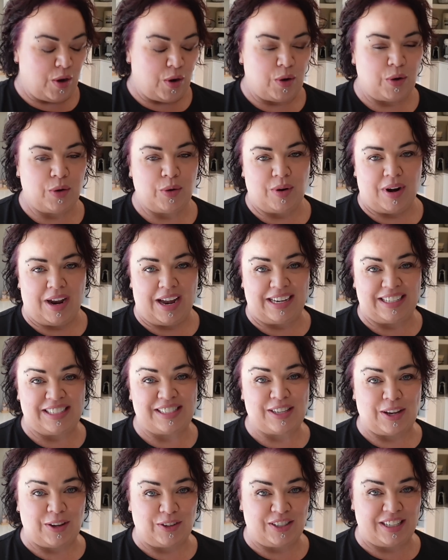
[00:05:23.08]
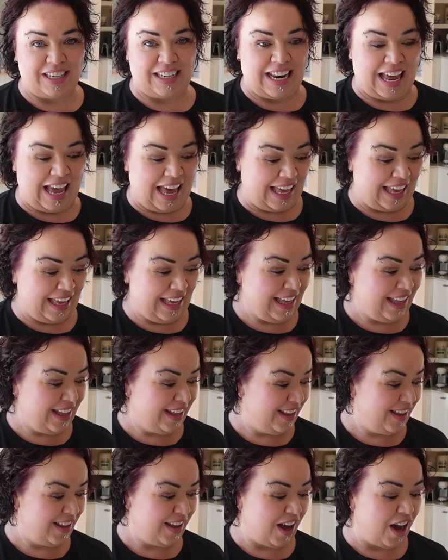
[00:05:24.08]
All right, so today
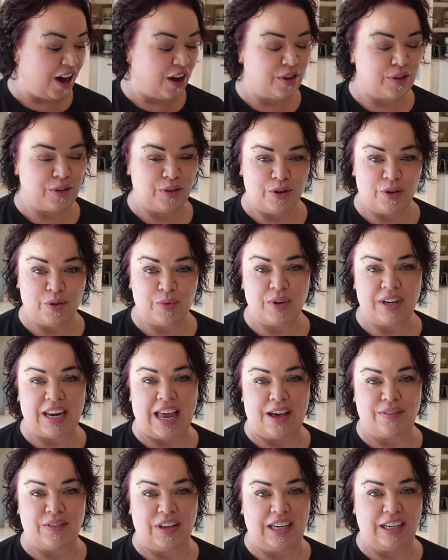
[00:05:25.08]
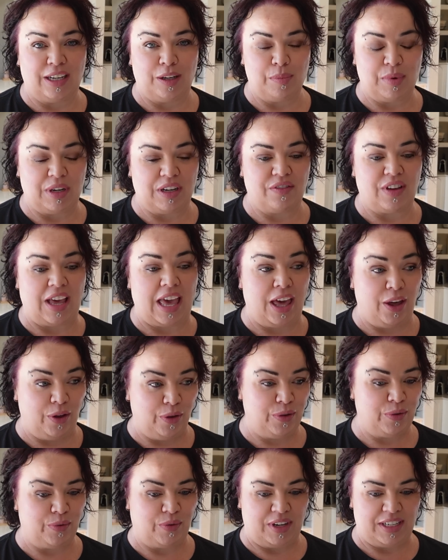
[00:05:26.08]
I thought we'd have a little bit of a
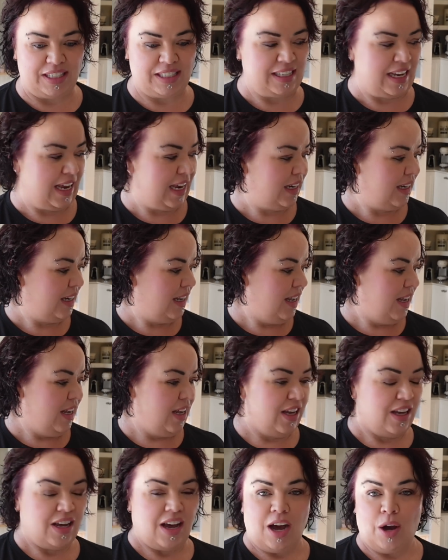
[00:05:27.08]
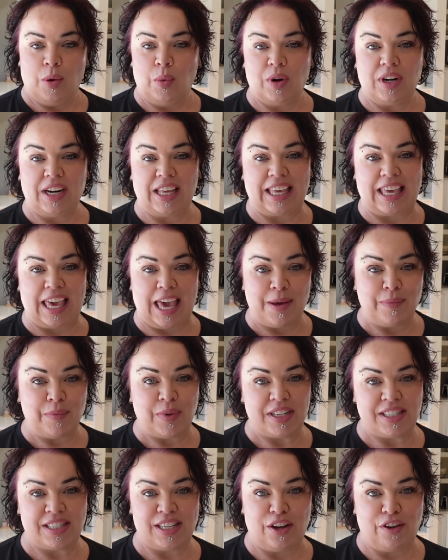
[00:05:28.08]
health reset. I want to get
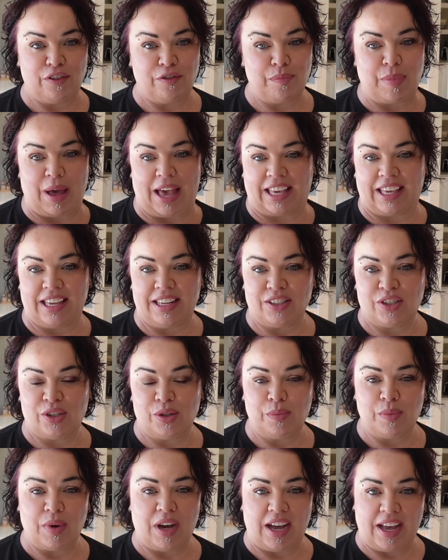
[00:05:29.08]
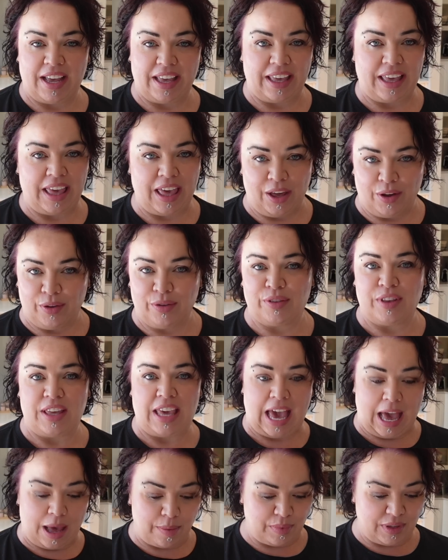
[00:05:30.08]
myself back into my healthy
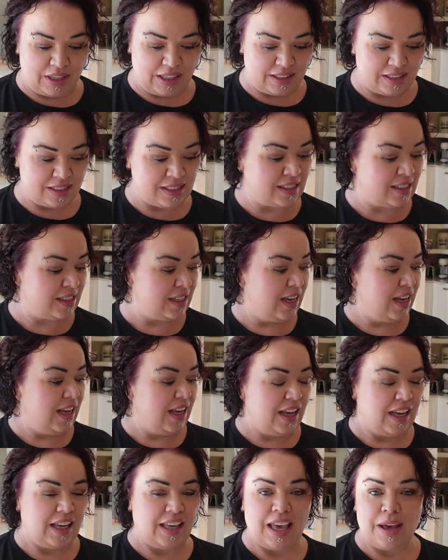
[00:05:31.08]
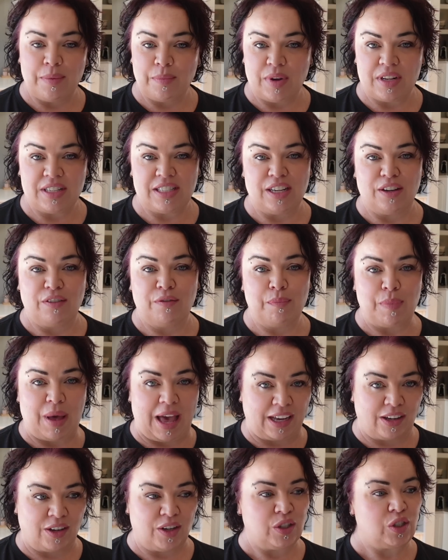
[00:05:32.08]
habits, get myself
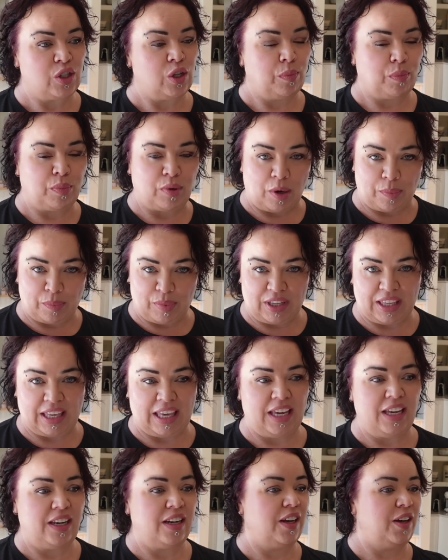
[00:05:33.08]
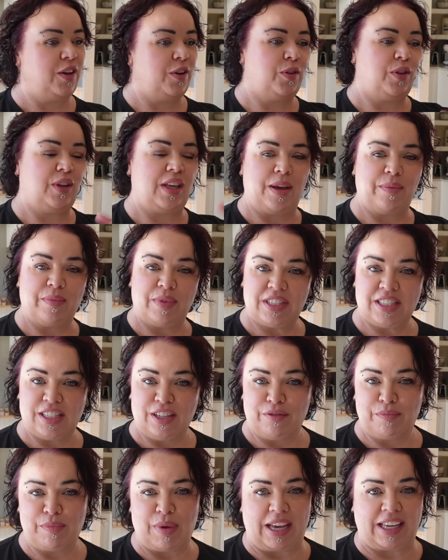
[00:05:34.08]
back onto proper keto, get
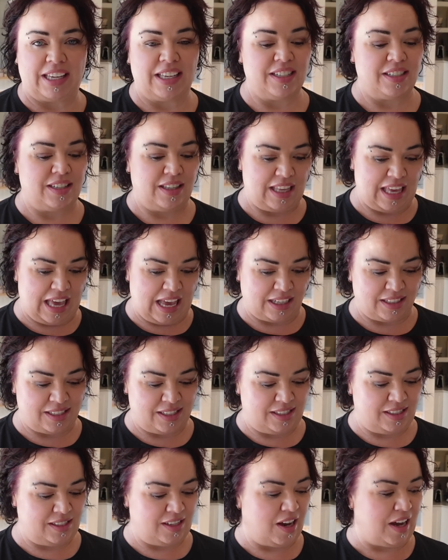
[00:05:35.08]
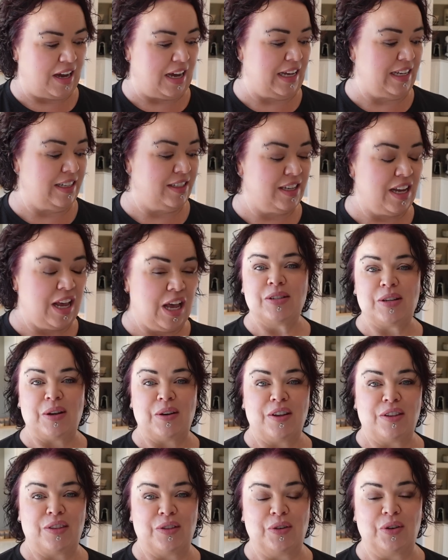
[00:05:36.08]
myself back into the exercise. So
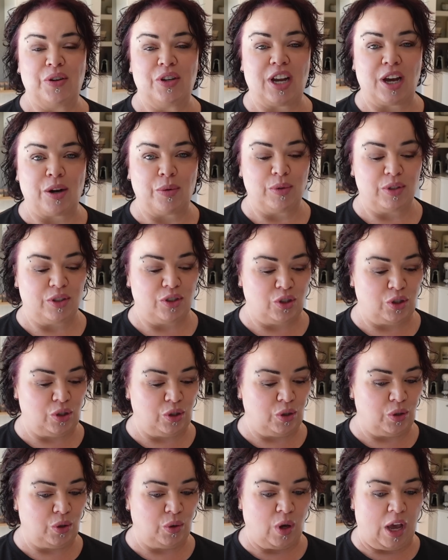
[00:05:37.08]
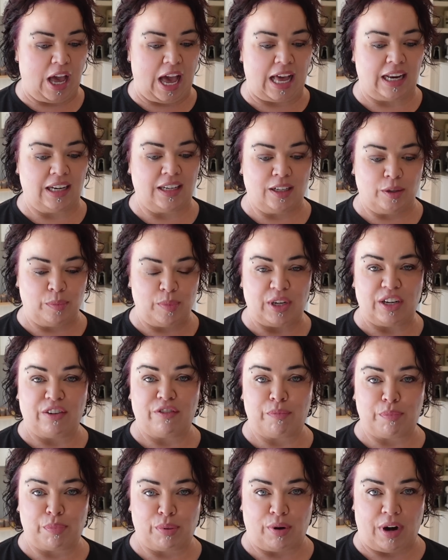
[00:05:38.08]
I thought I would do a little bit
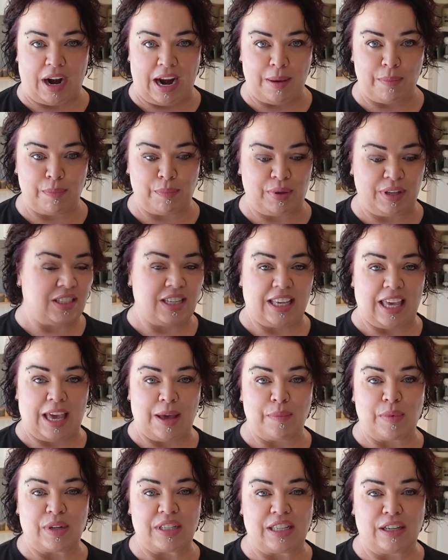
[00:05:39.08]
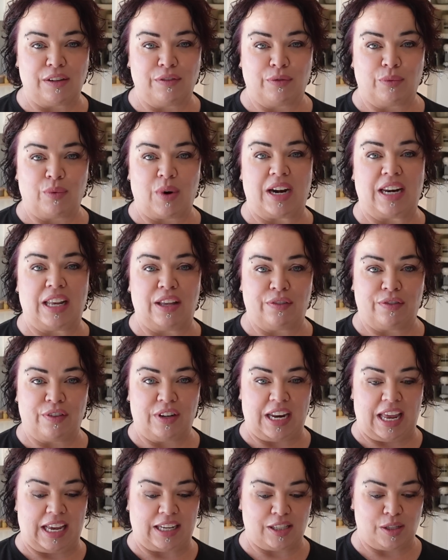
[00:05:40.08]
of prep to get myself ready for
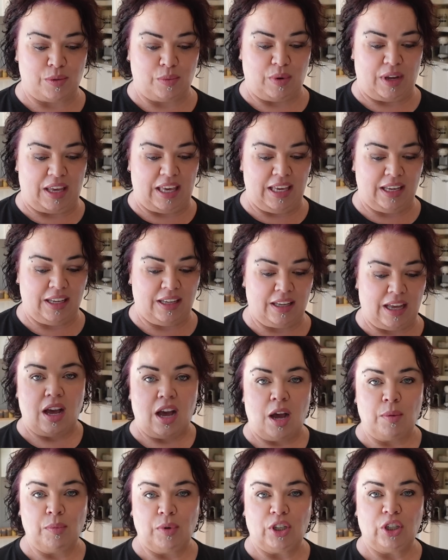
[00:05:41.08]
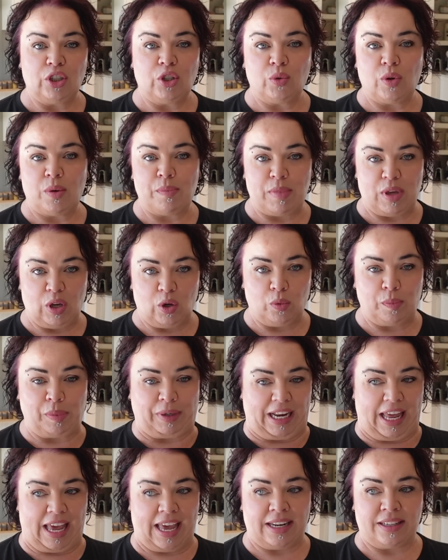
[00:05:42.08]
next week. I'm going to do a meal
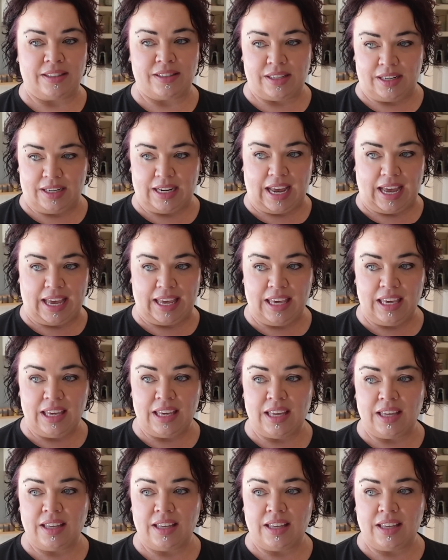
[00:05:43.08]
plan today